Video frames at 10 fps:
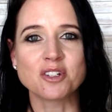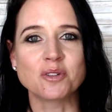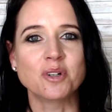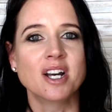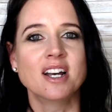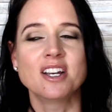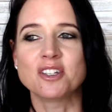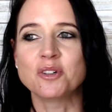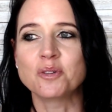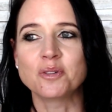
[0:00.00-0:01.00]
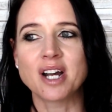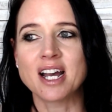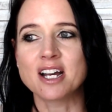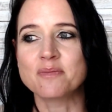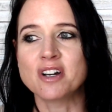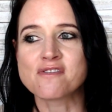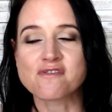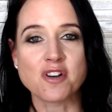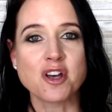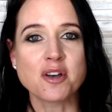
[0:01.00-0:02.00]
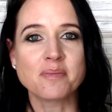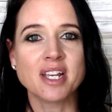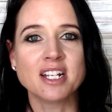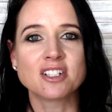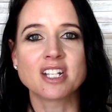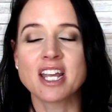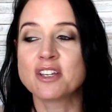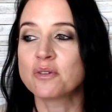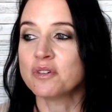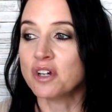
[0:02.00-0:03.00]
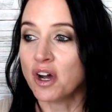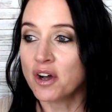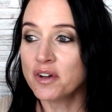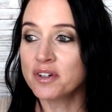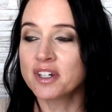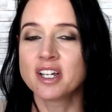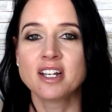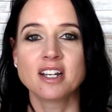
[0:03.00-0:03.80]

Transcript: You'll affirm each day. You'll know.